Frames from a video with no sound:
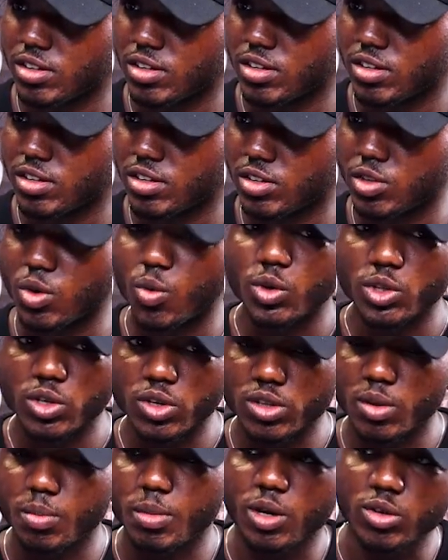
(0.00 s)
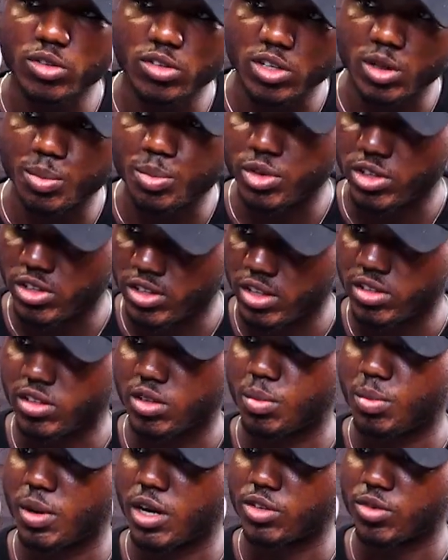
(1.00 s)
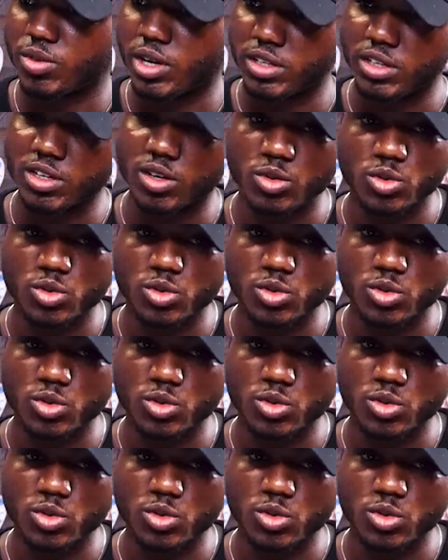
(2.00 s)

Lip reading: So we talked about the presenting part right now.